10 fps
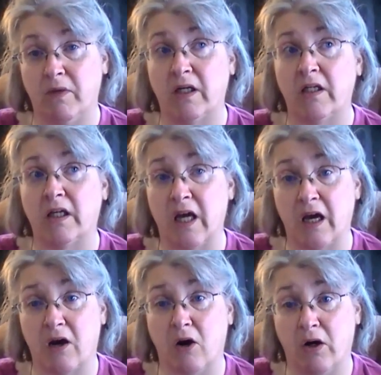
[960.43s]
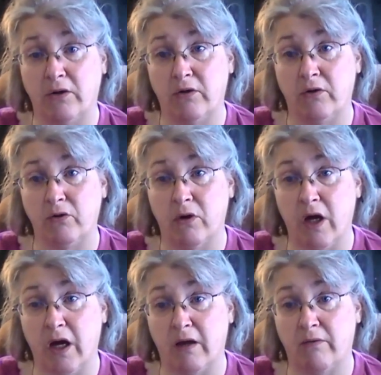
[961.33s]
because it can cost you your
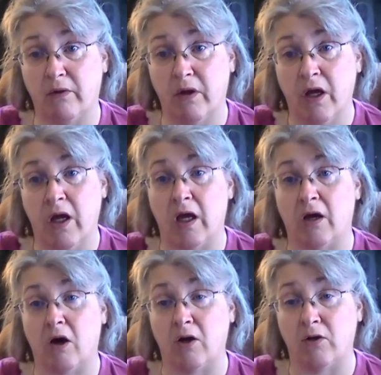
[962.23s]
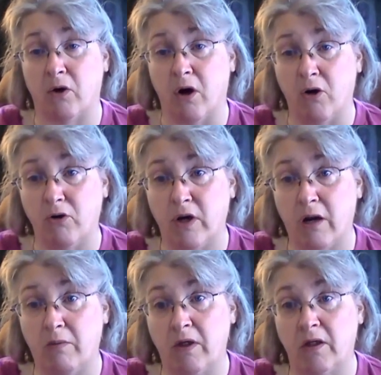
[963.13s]
life and cause you heart
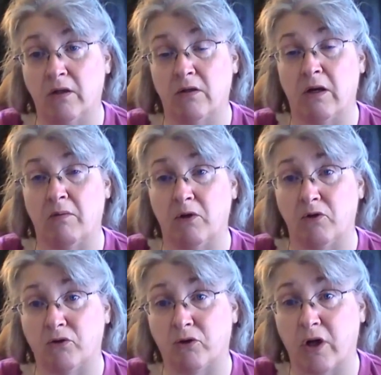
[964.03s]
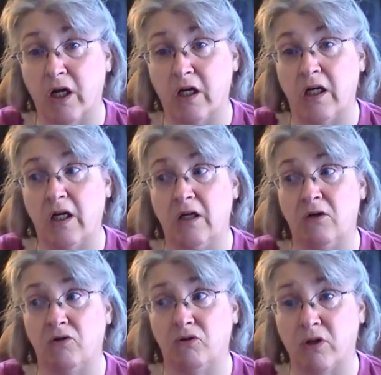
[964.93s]
damage. It damages your kidney,
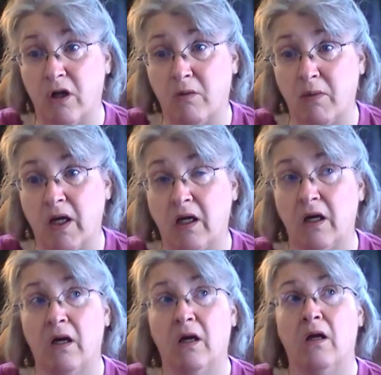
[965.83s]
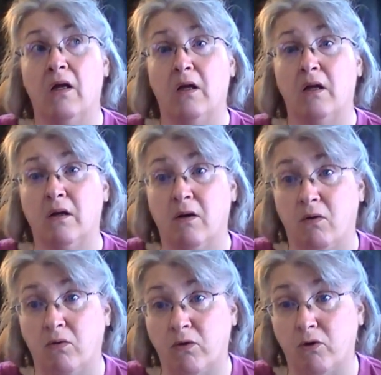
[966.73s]
your stomach, you
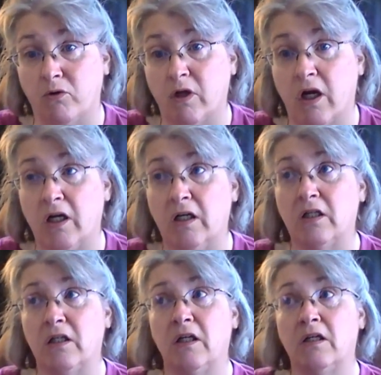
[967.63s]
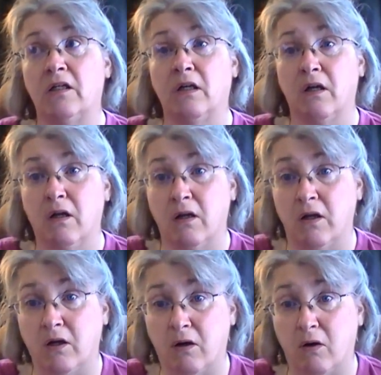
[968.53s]
know, your sinuses.
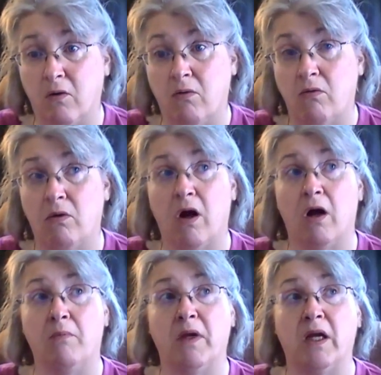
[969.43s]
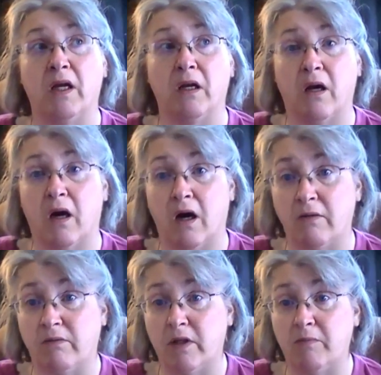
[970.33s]
You know, I mean,
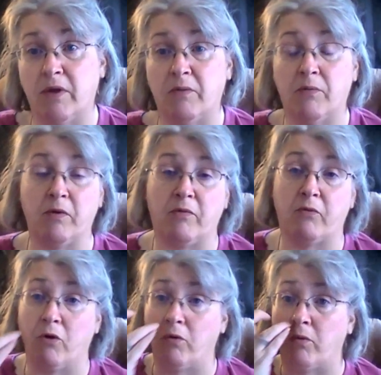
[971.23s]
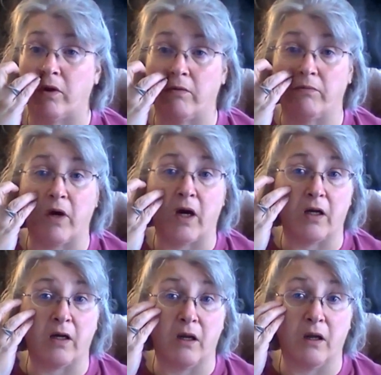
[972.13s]
I've seen people before where they've
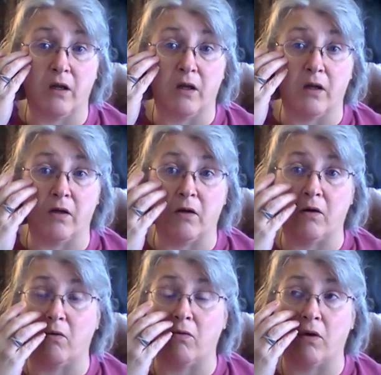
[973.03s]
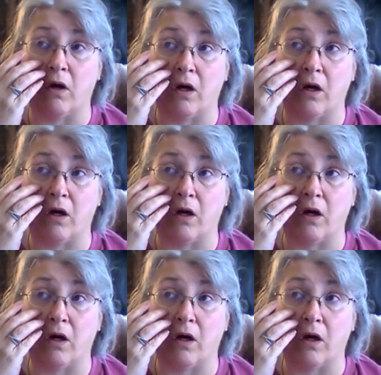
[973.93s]
got, you know,